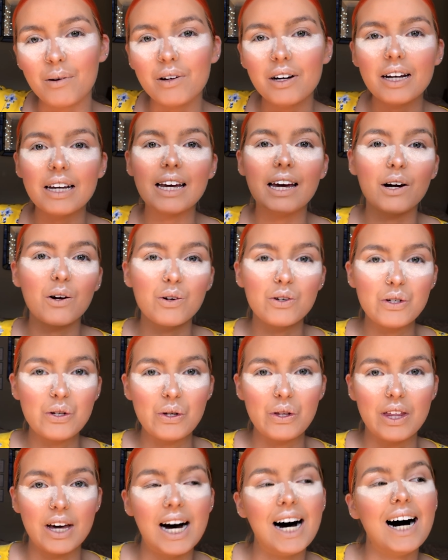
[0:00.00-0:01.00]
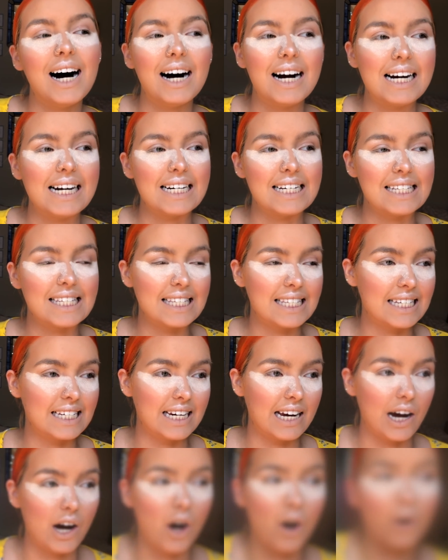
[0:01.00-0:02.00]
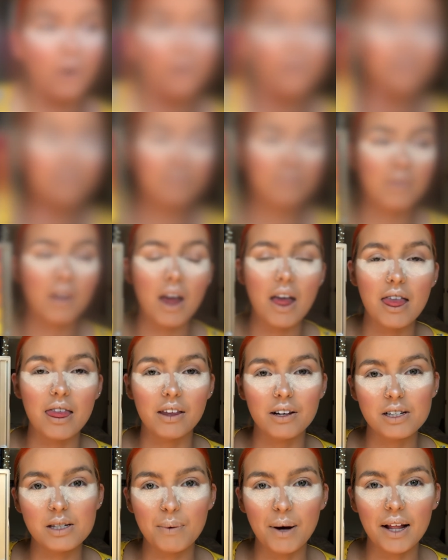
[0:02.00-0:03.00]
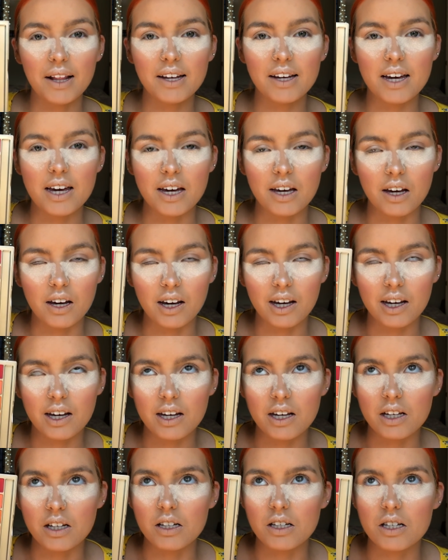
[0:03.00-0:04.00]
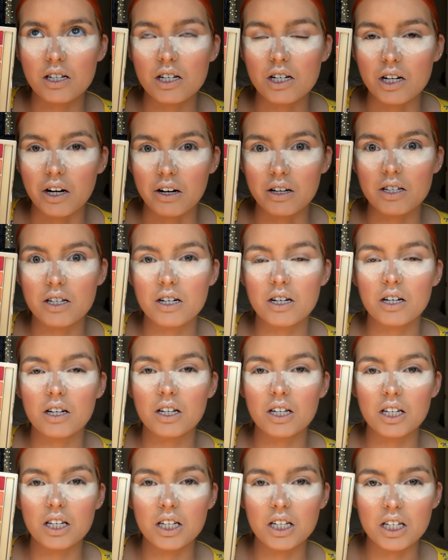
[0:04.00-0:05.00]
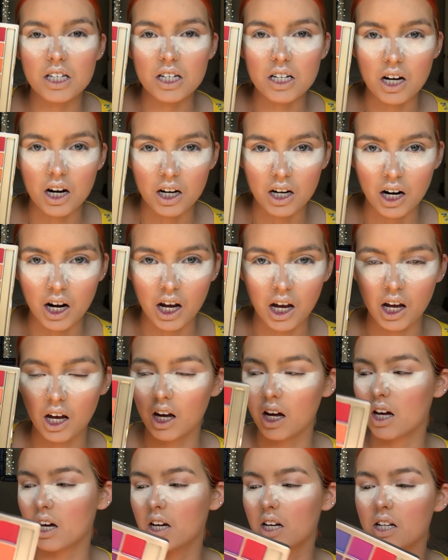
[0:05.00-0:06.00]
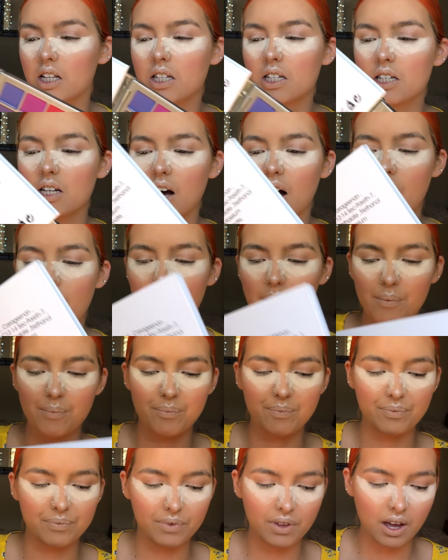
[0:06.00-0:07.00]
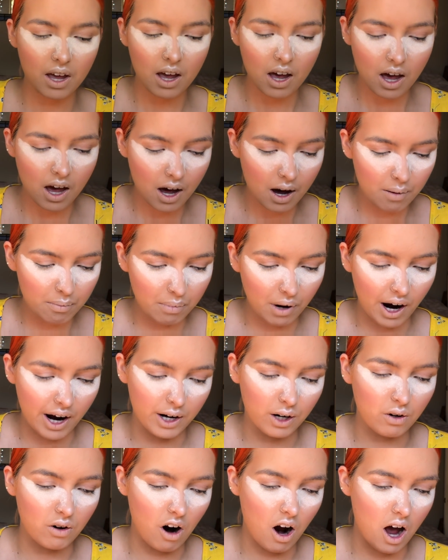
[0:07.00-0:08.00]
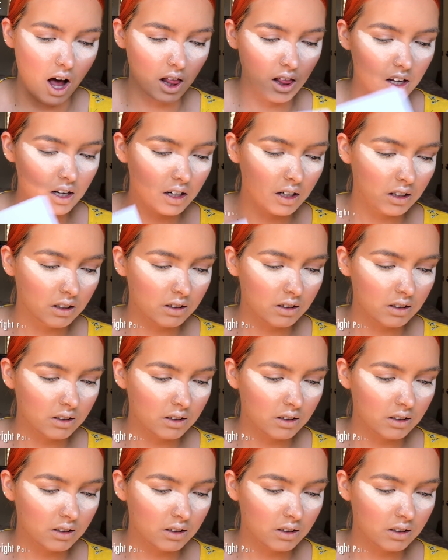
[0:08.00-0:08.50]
going to get on to the eyes now. This palette here is just stunning. It's um, by Kryolan.